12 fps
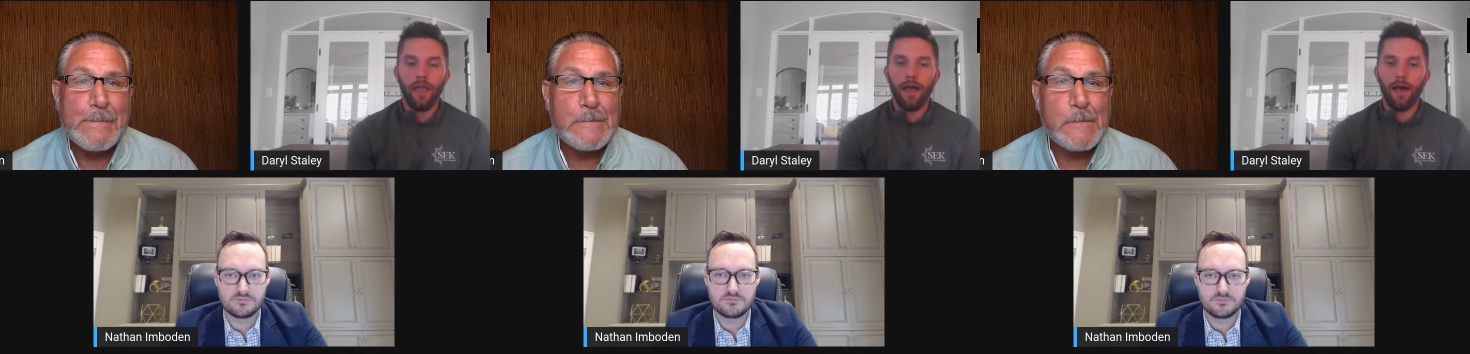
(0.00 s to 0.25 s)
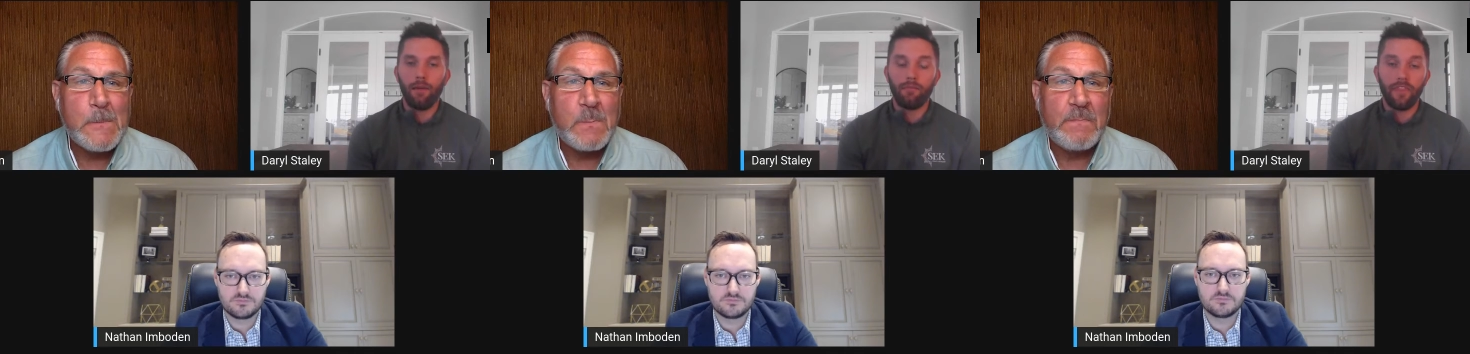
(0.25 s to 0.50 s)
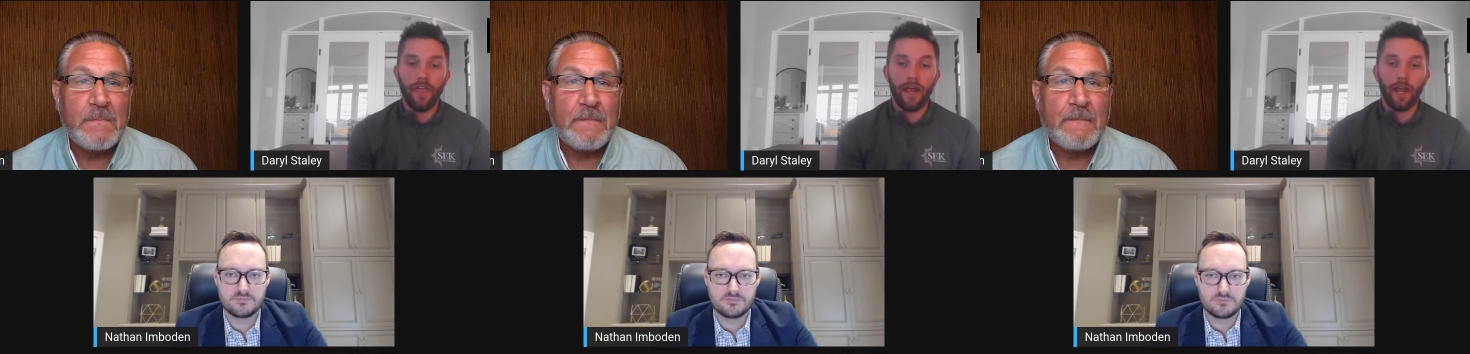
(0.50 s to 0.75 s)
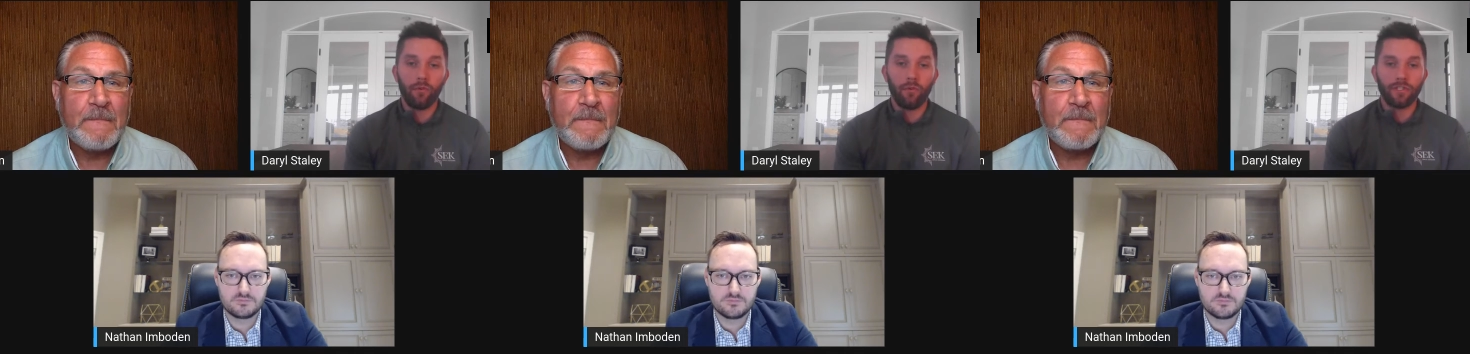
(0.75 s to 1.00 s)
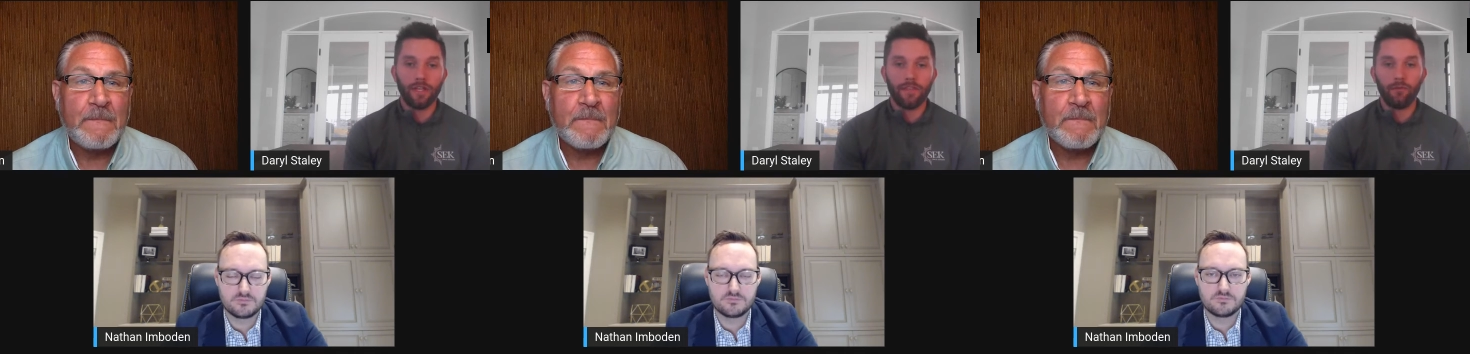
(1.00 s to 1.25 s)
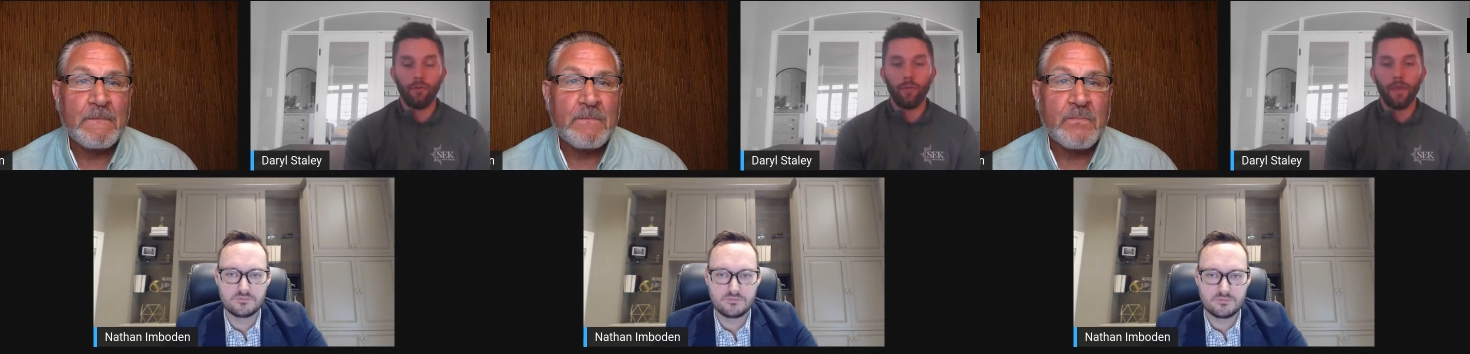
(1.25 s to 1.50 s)
Speaker 1: um, there, which I
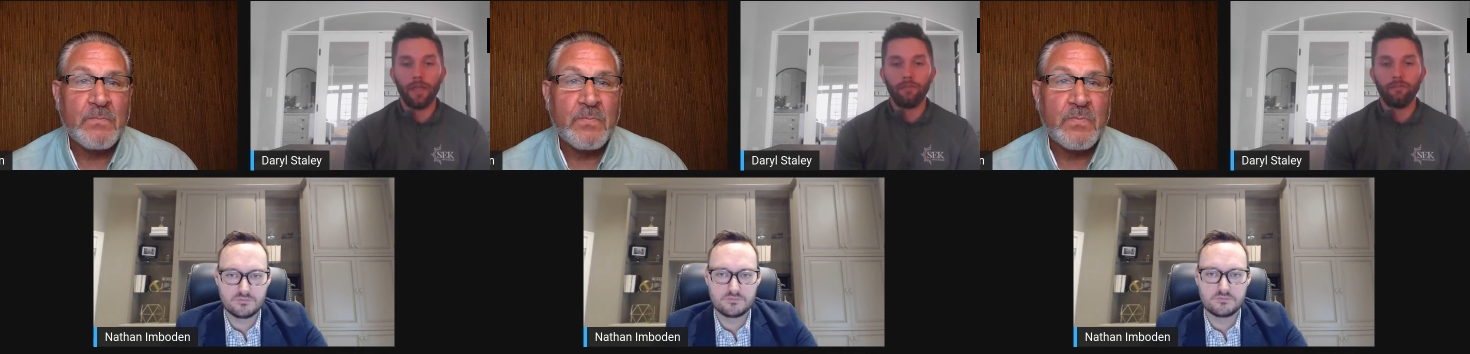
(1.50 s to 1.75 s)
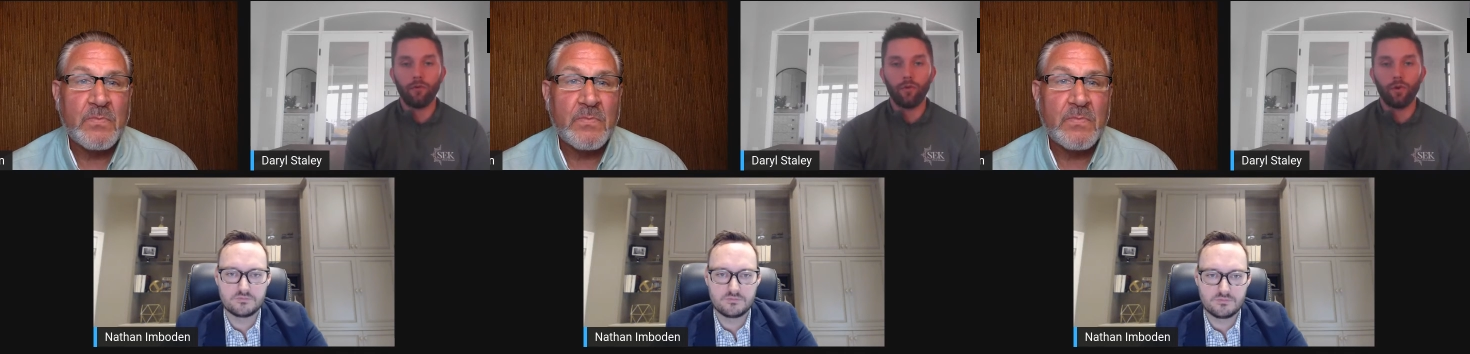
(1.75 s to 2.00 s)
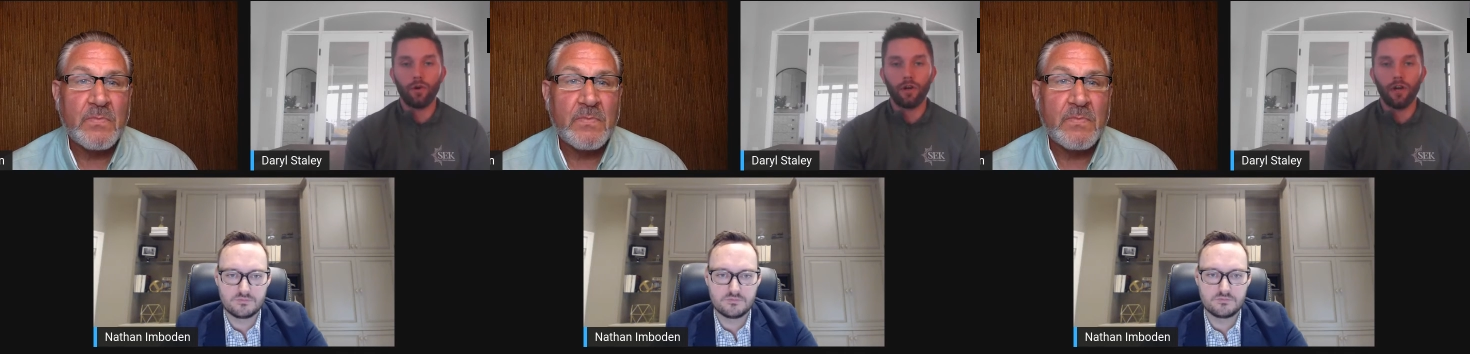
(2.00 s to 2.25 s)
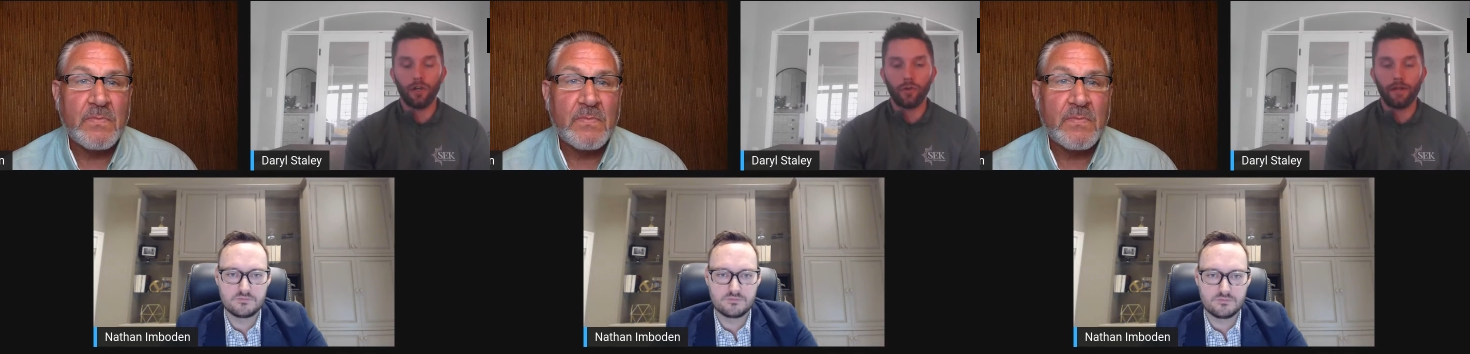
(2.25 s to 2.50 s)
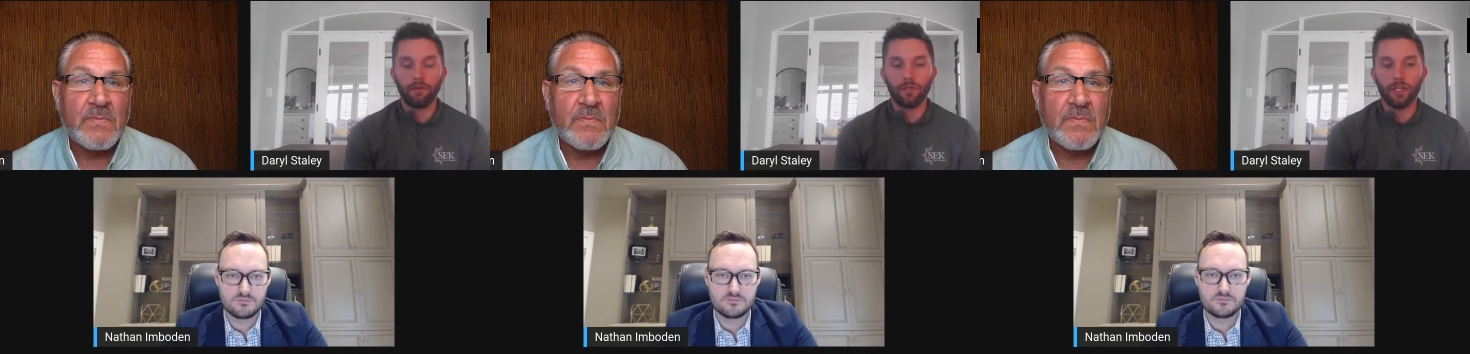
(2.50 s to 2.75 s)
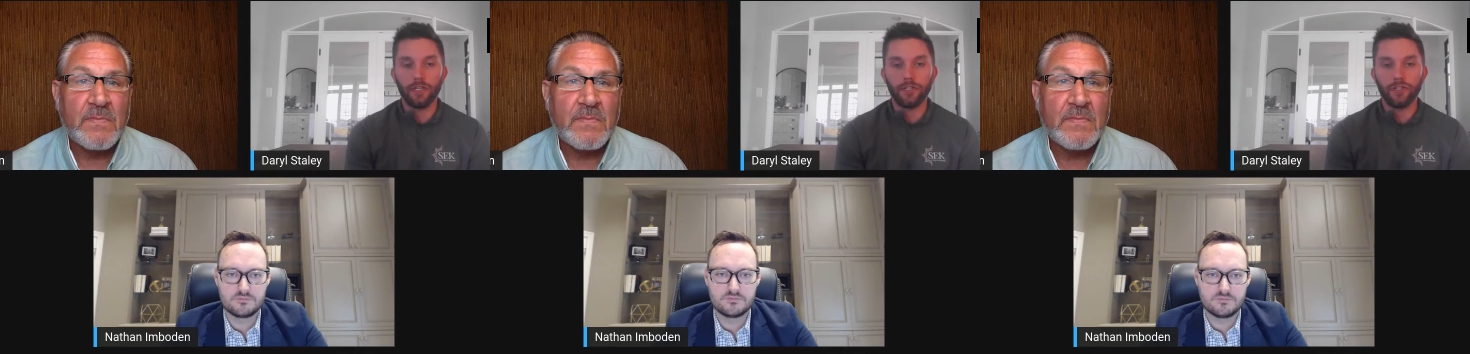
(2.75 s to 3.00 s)
think will make for a great
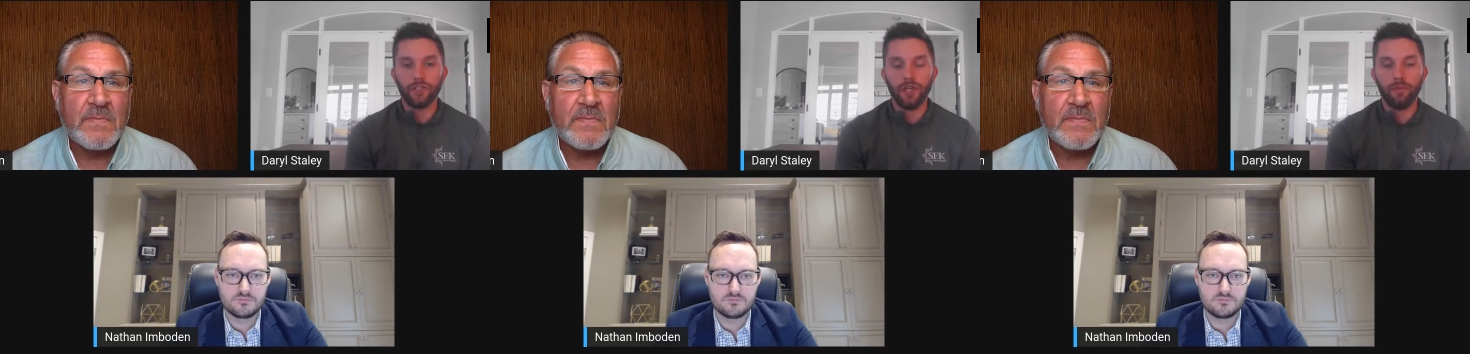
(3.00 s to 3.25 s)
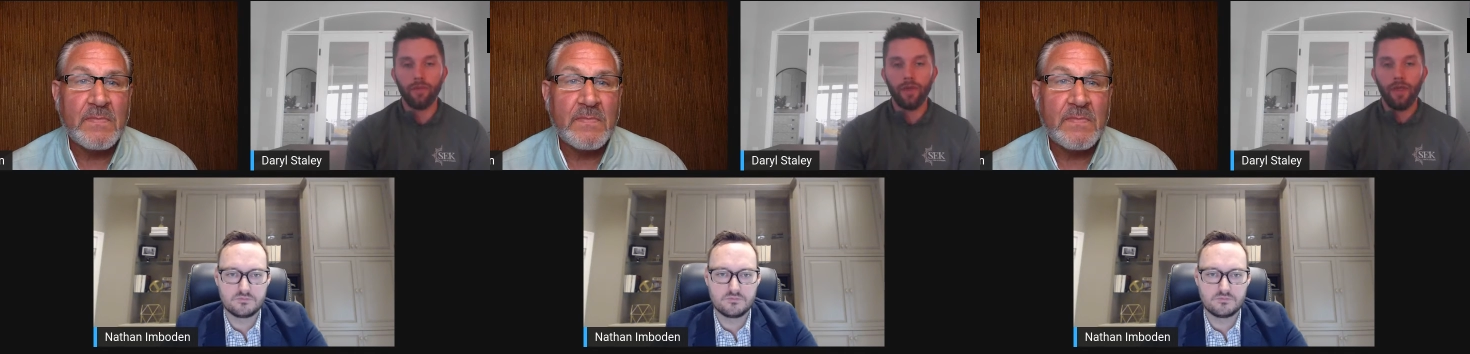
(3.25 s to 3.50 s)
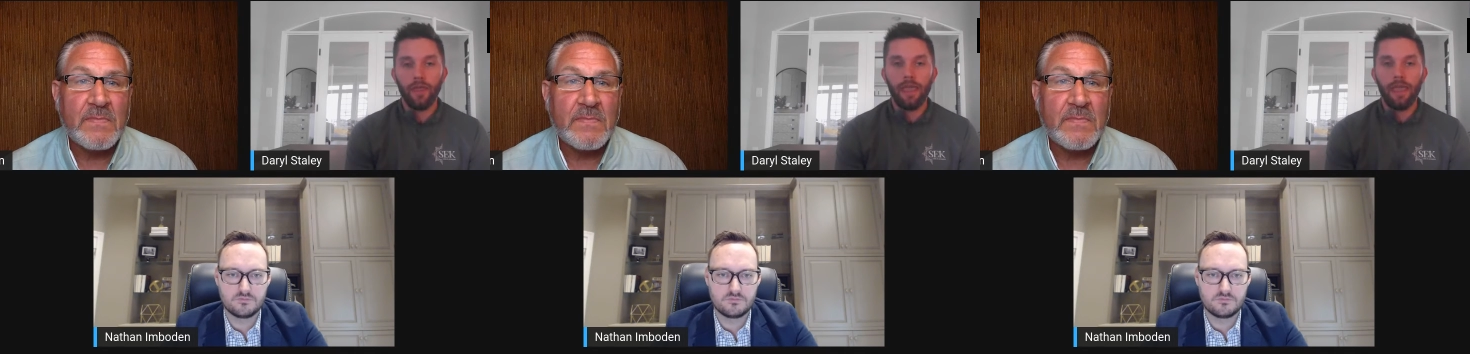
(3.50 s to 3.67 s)
relationship.